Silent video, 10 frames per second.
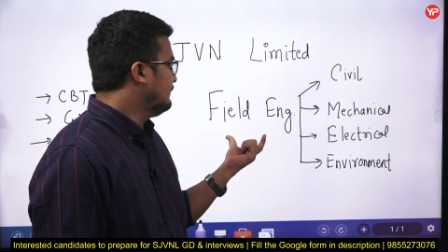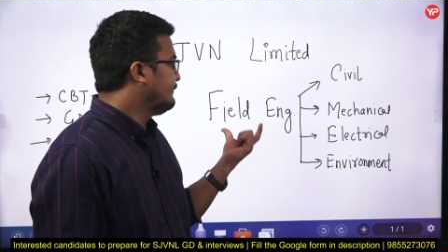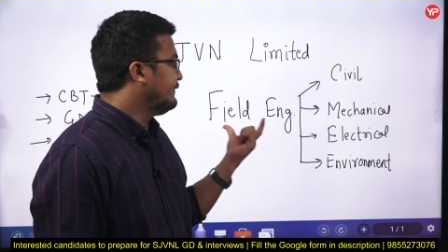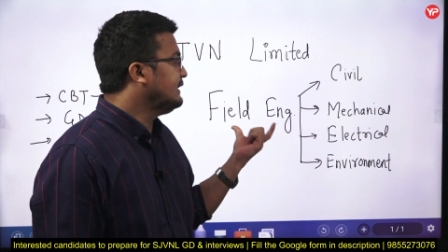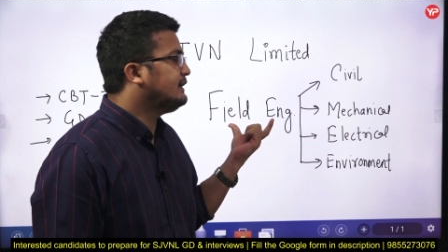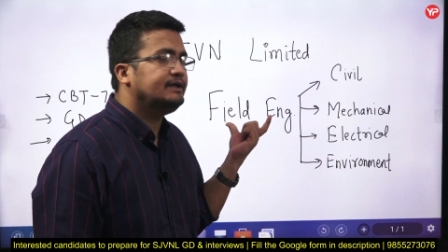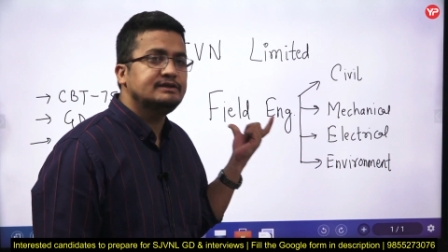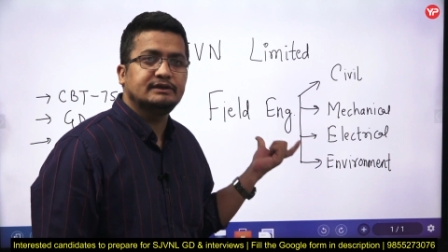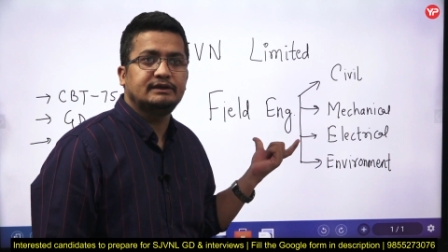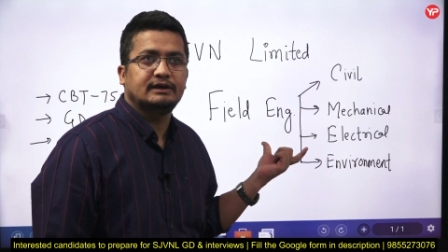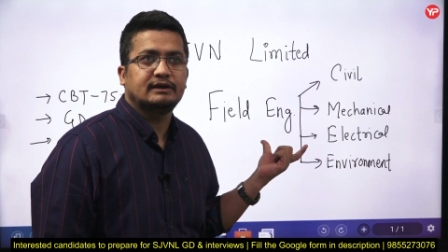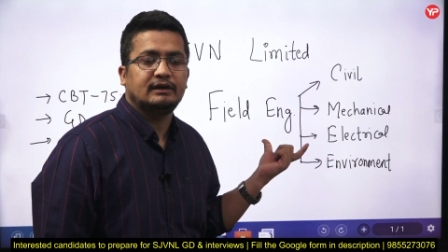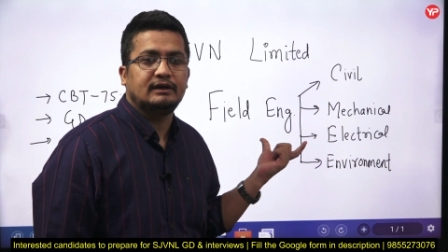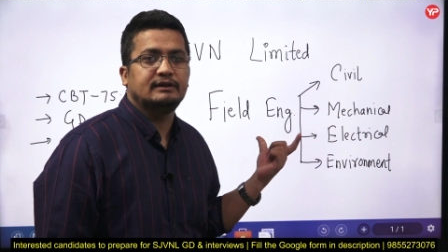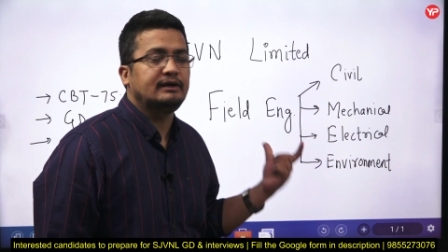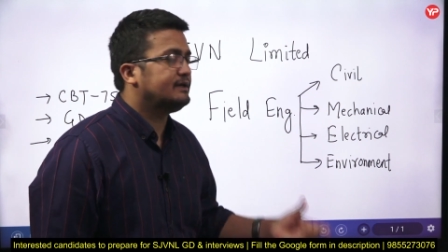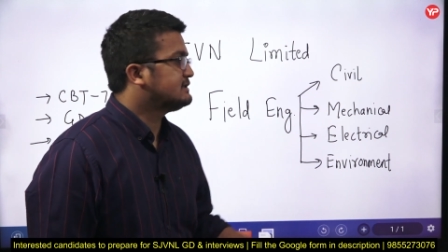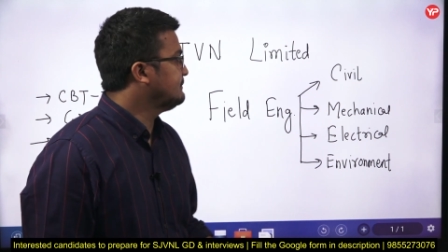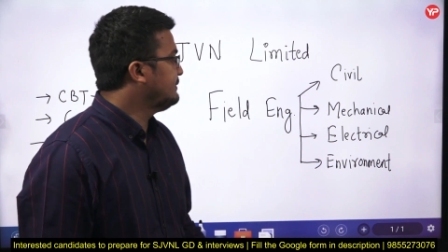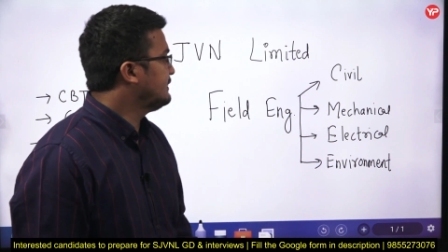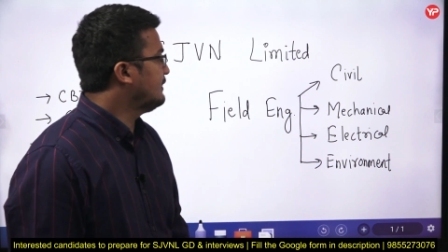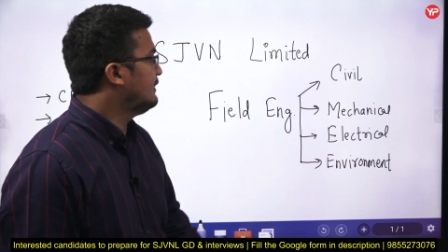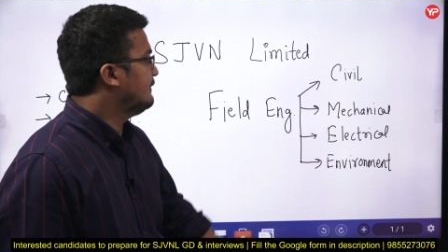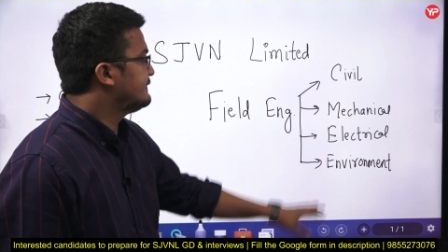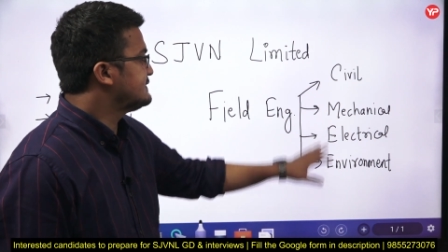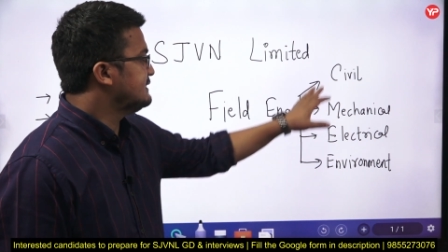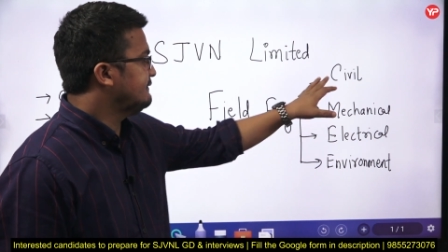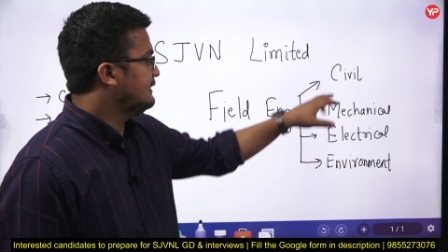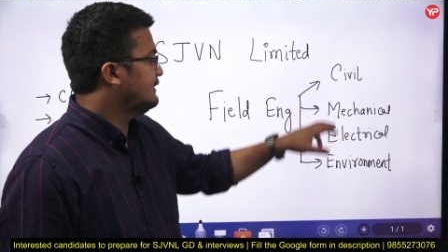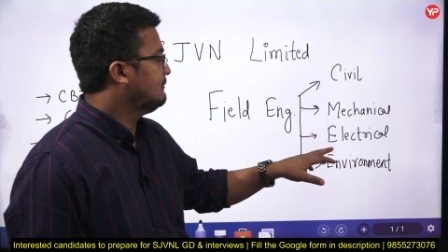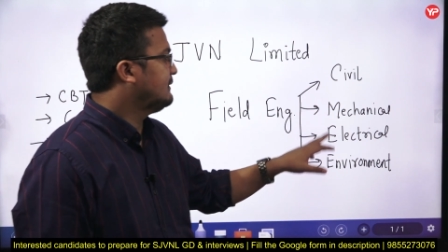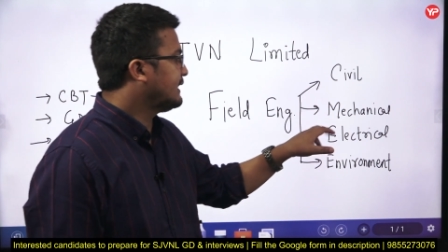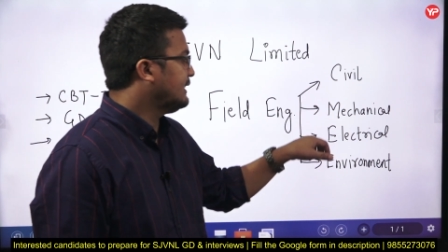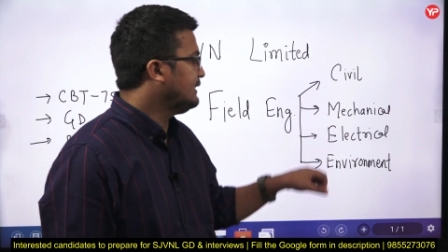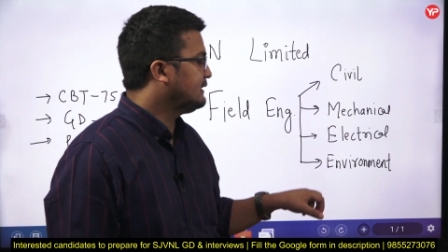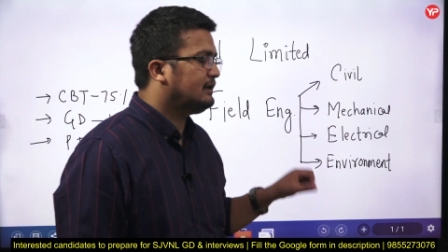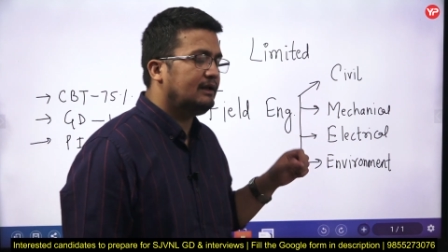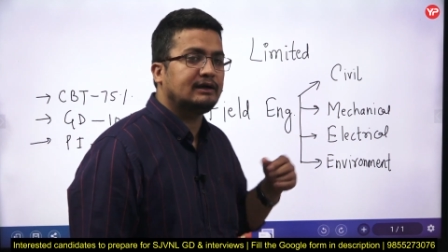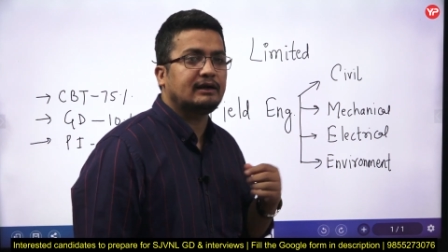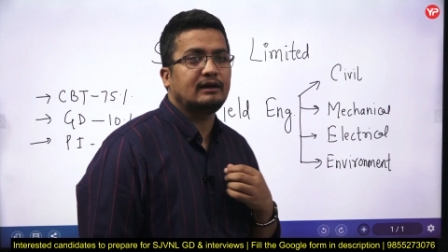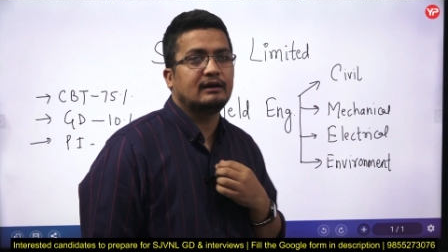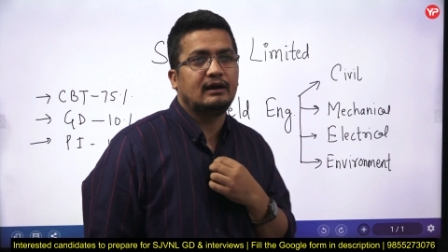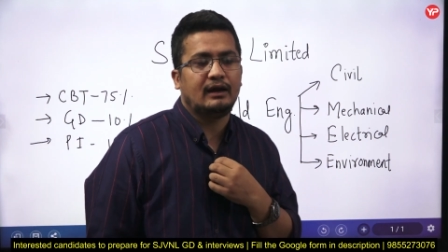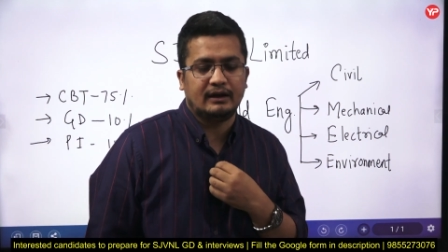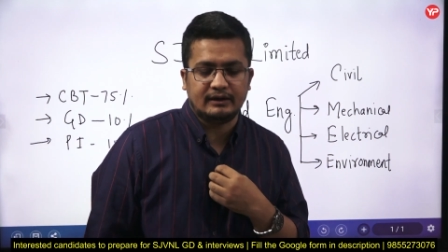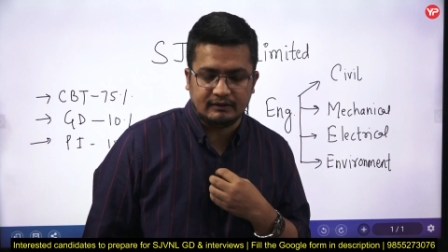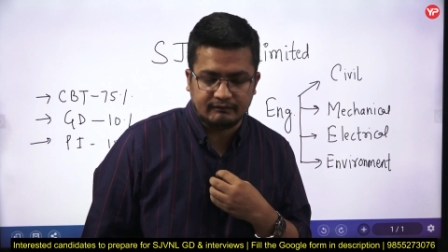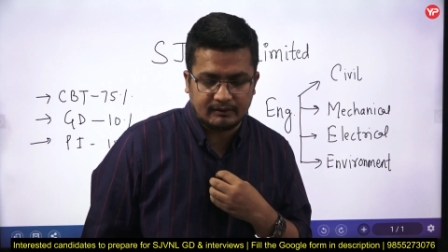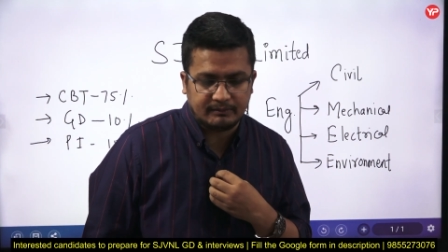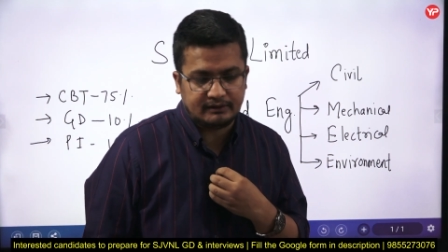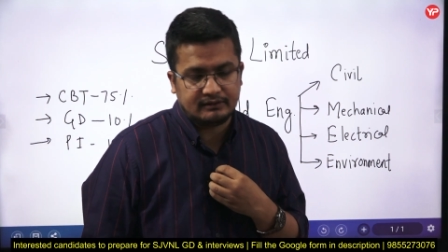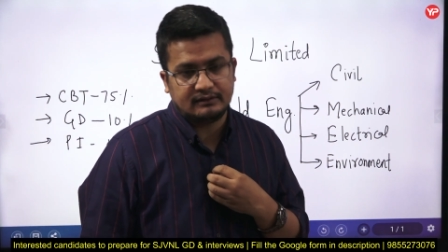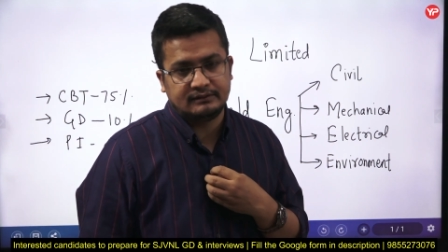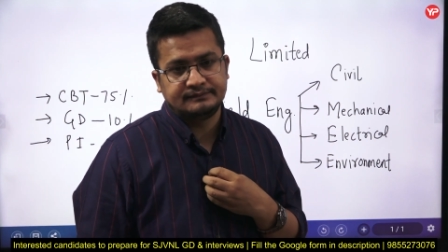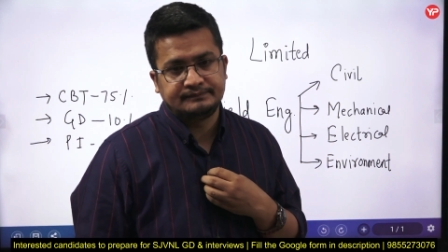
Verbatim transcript: of field engineer in the discipline of civil, mechanical, electrical and environmental.